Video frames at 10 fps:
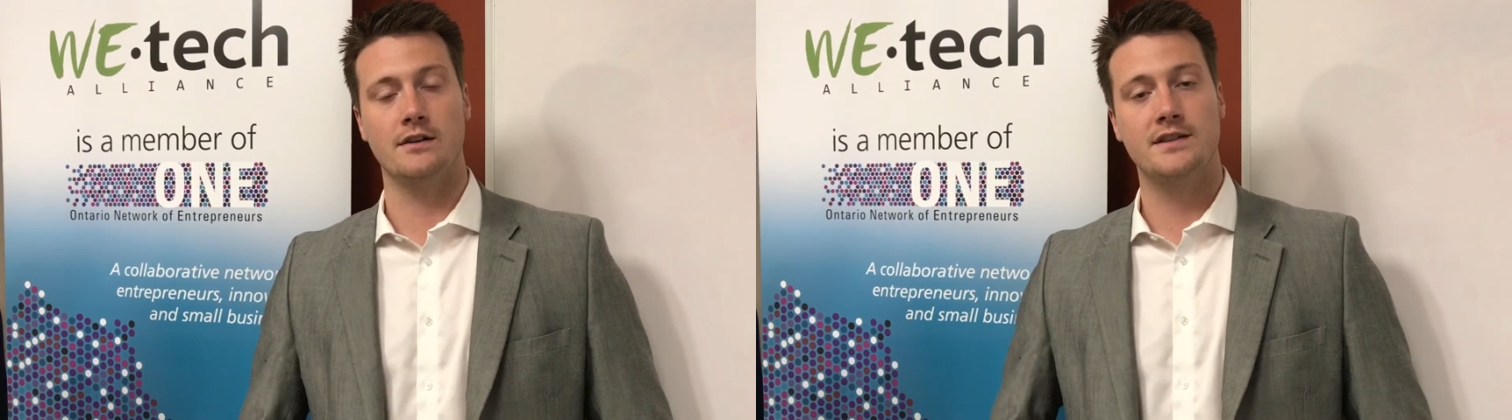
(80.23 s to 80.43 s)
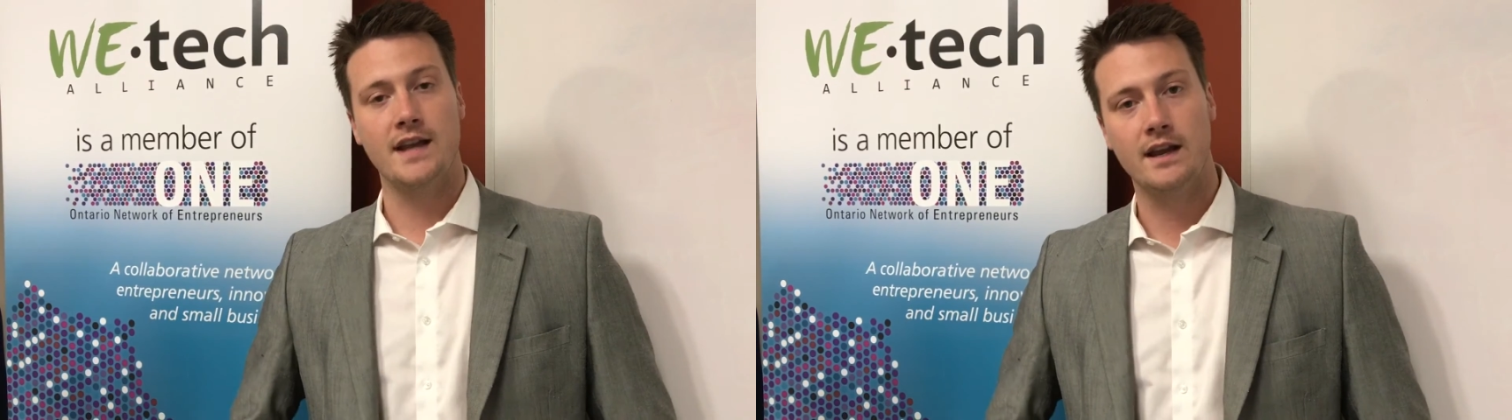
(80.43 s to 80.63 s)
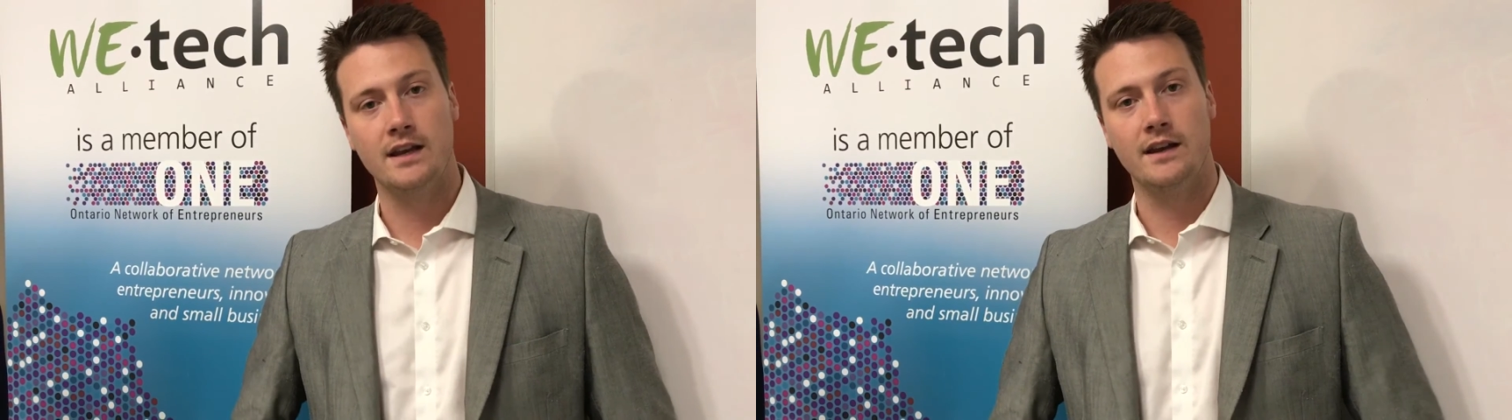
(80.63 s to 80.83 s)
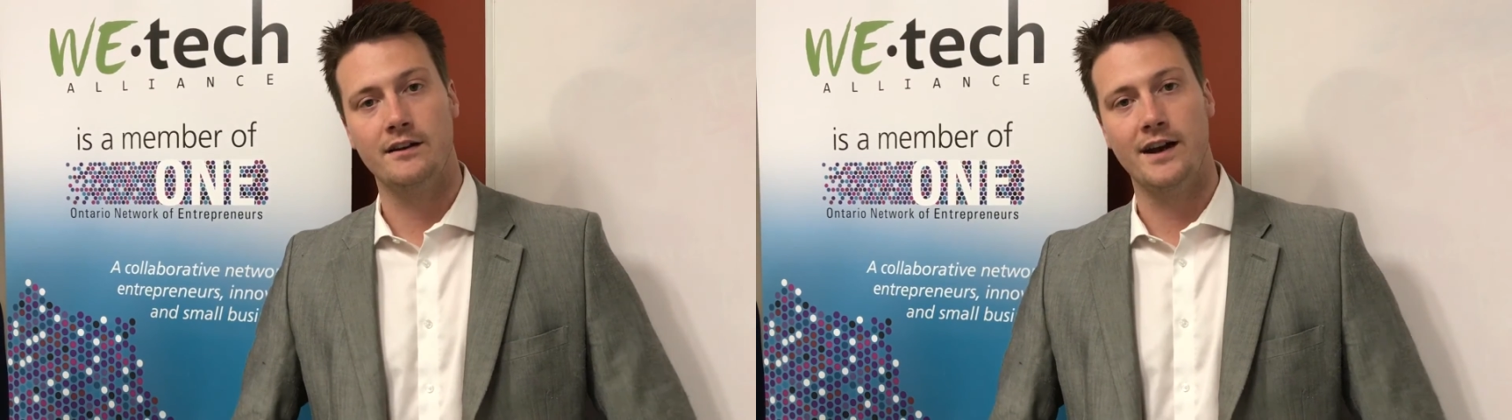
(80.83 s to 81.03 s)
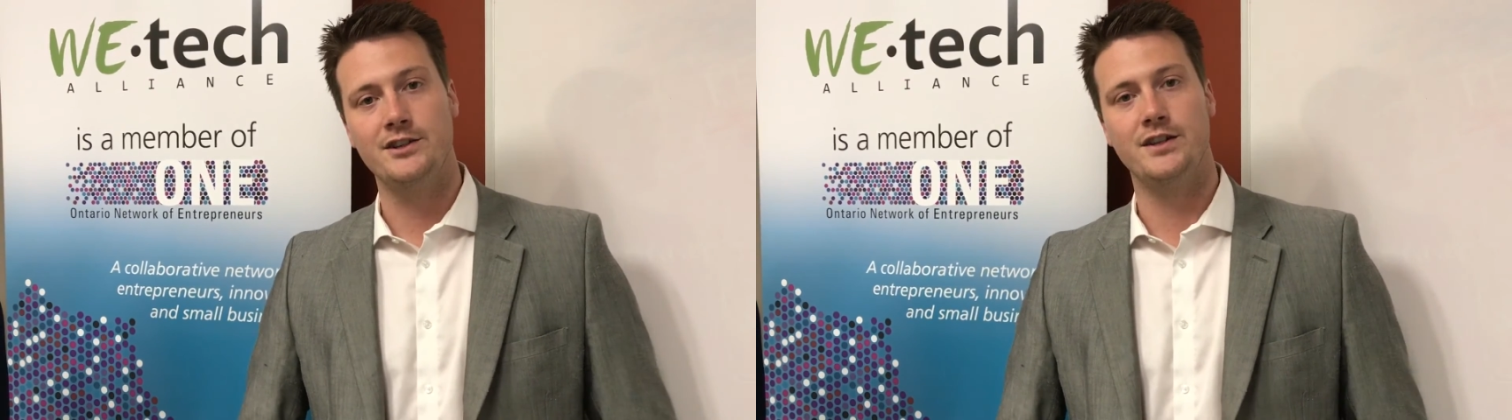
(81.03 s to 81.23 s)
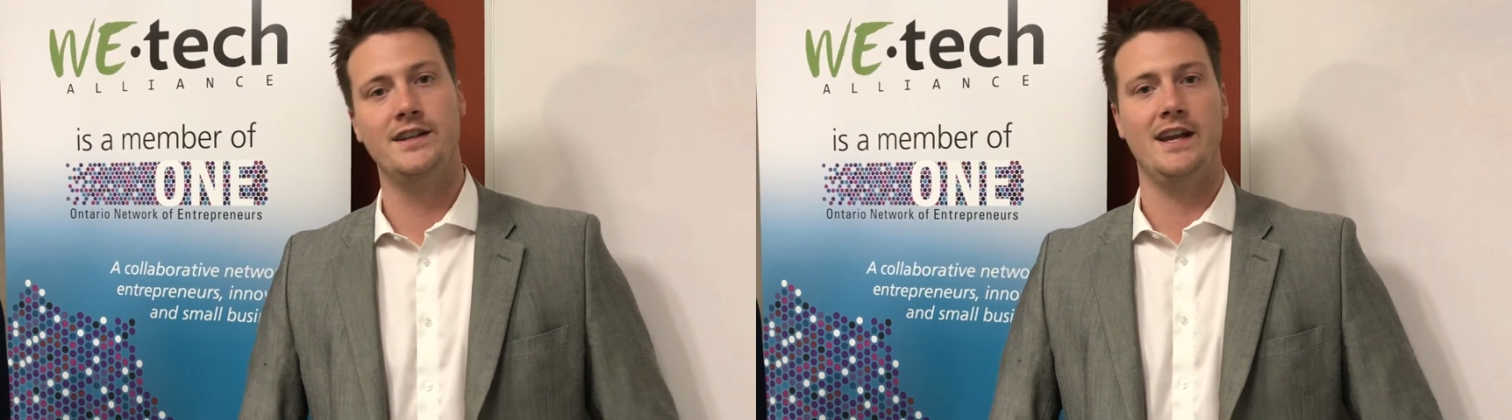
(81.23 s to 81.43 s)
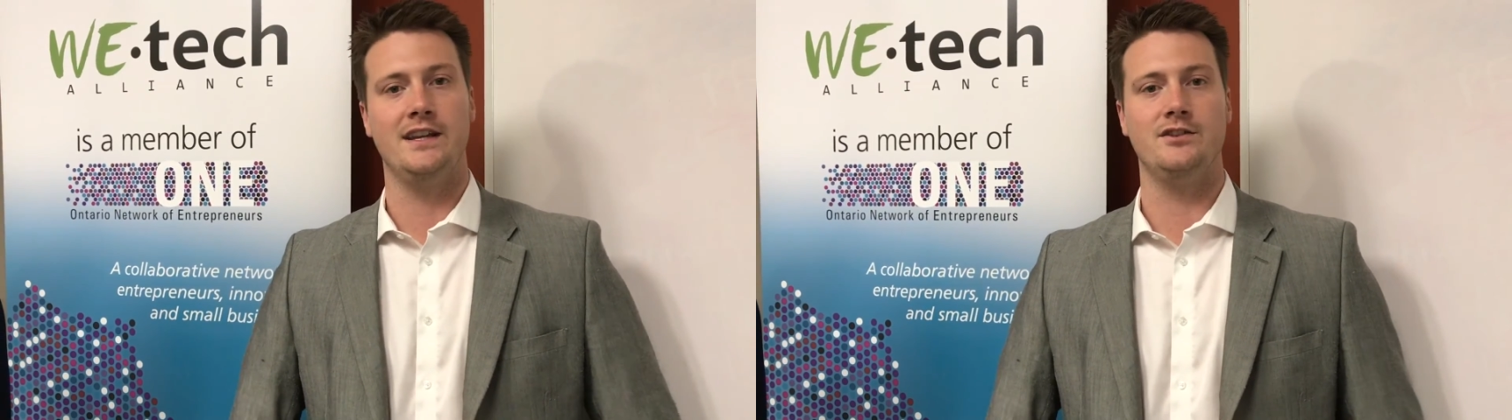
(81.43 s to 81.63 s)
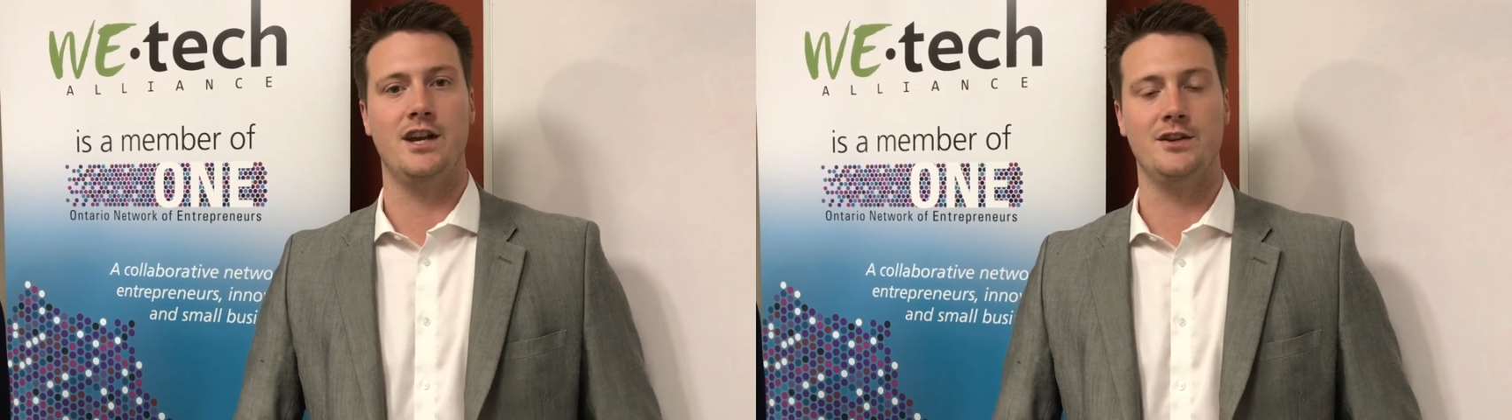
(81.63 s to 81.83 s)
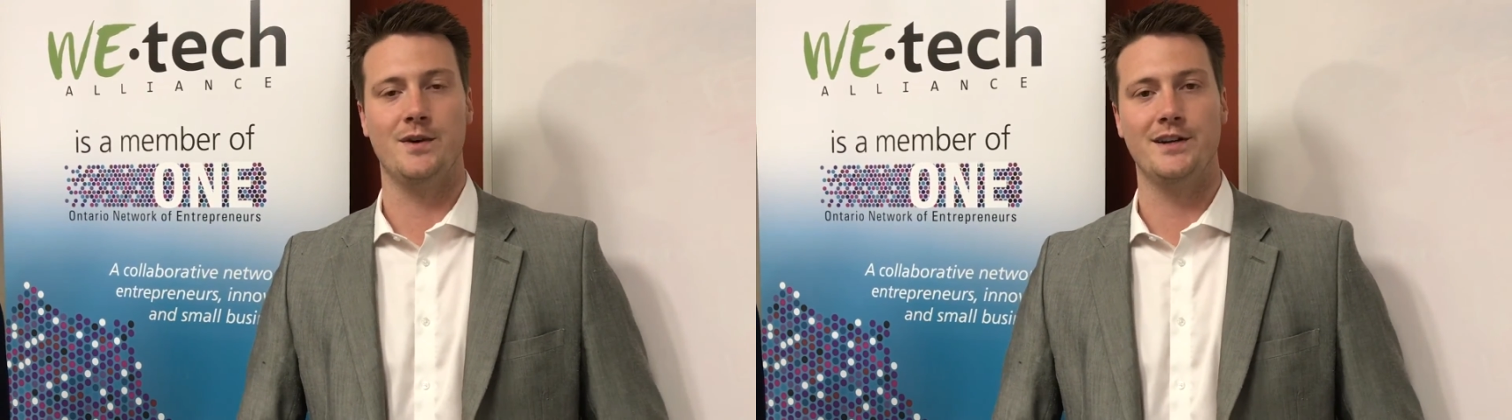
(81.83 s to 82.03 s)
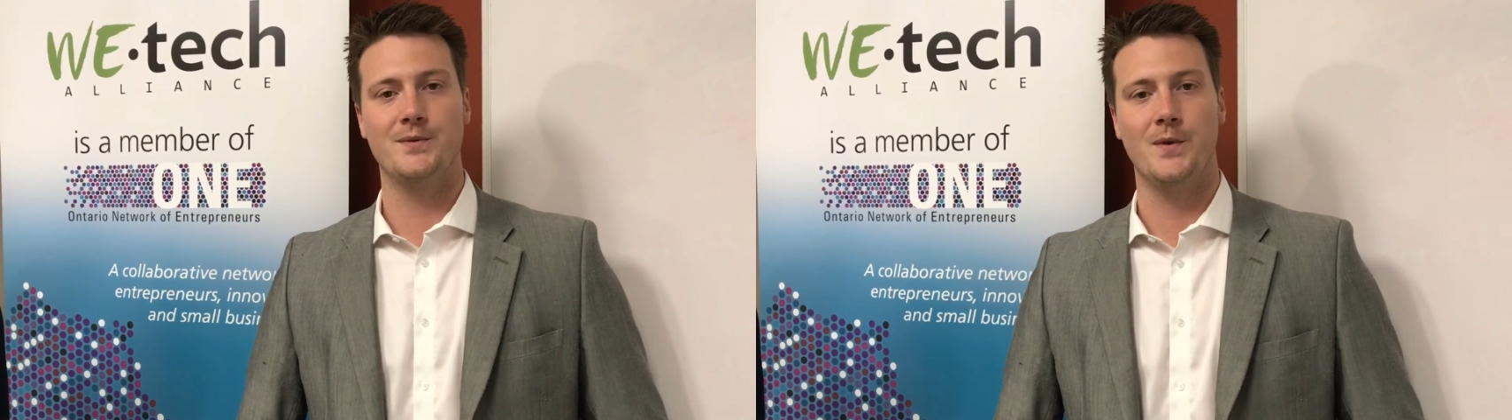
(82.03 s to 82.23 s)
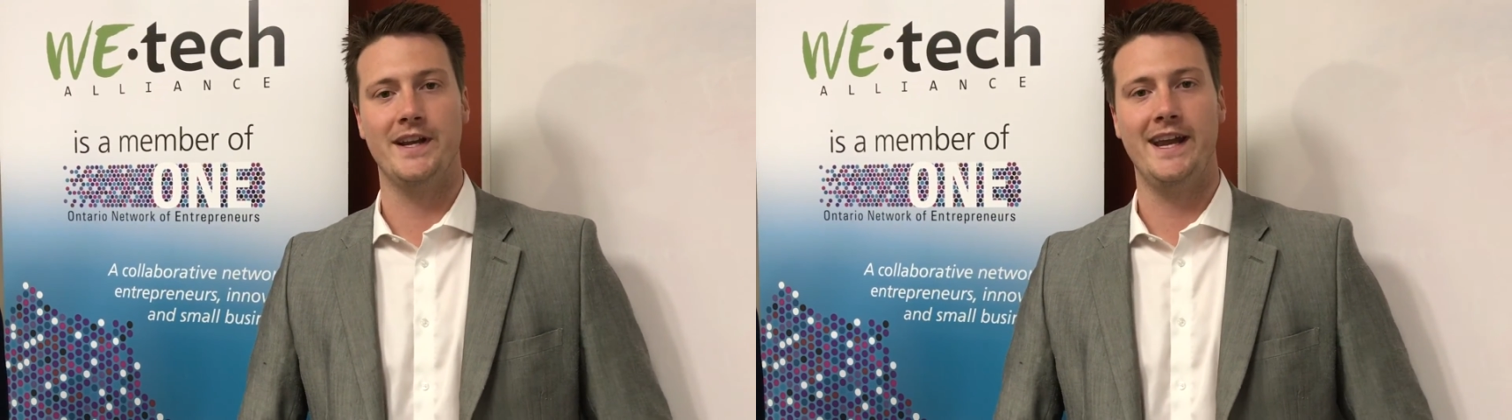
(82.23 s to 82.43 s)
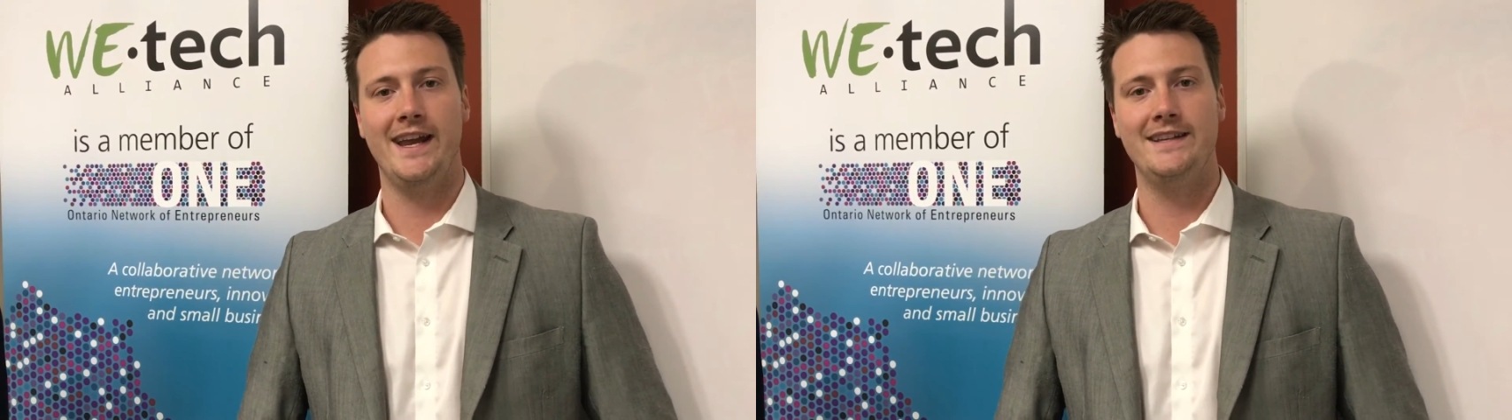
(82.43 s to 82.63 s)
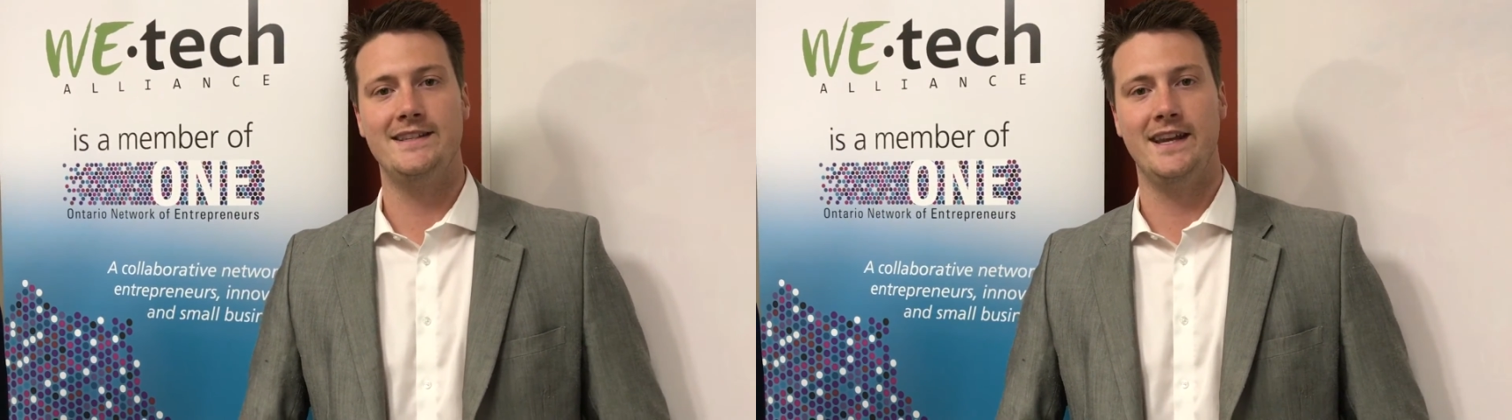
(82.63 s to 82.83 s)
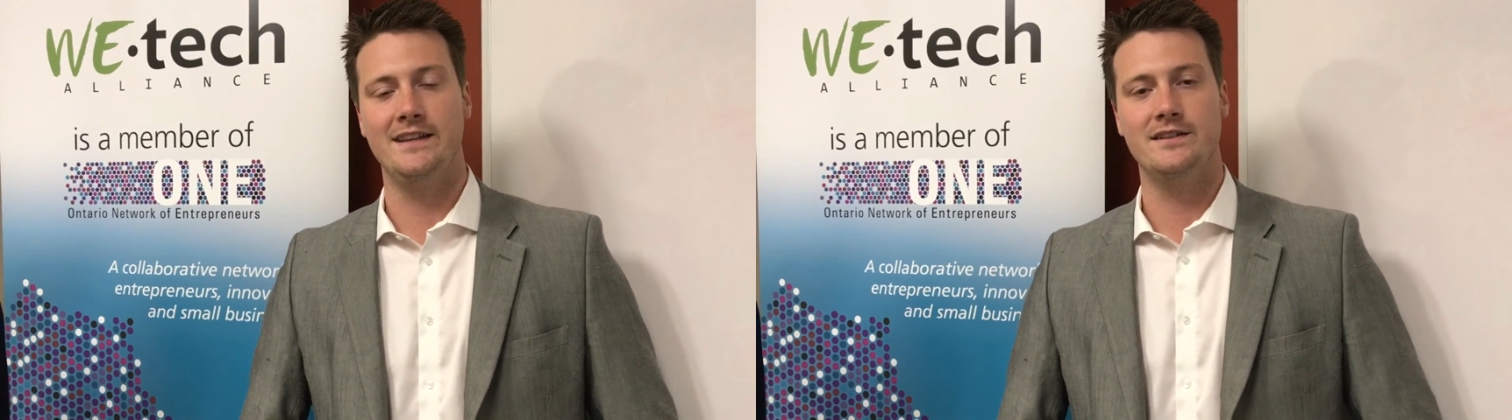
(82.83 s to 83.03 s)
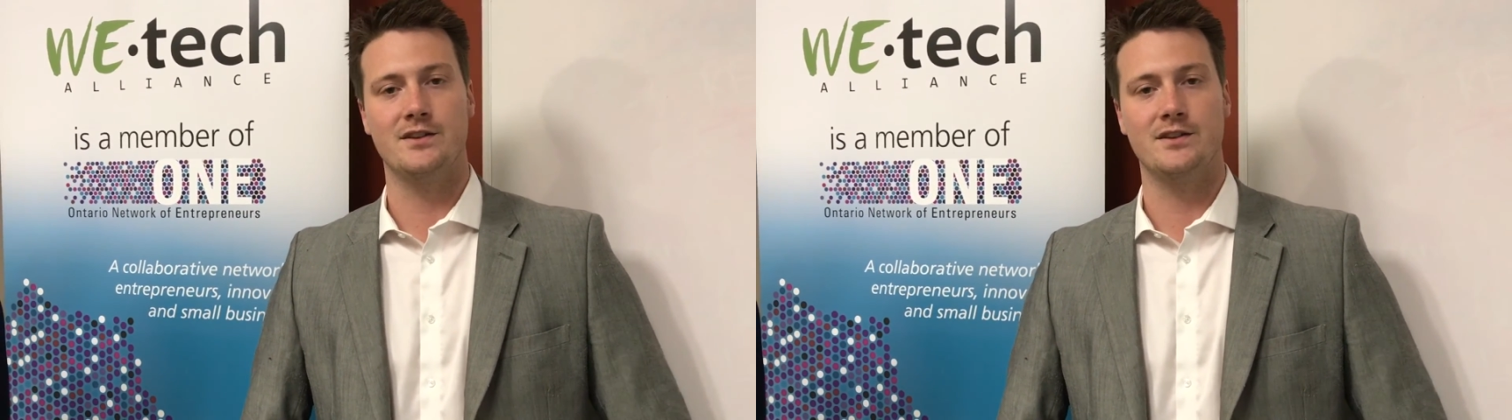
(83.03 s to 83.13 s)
our second iteration in January 2018.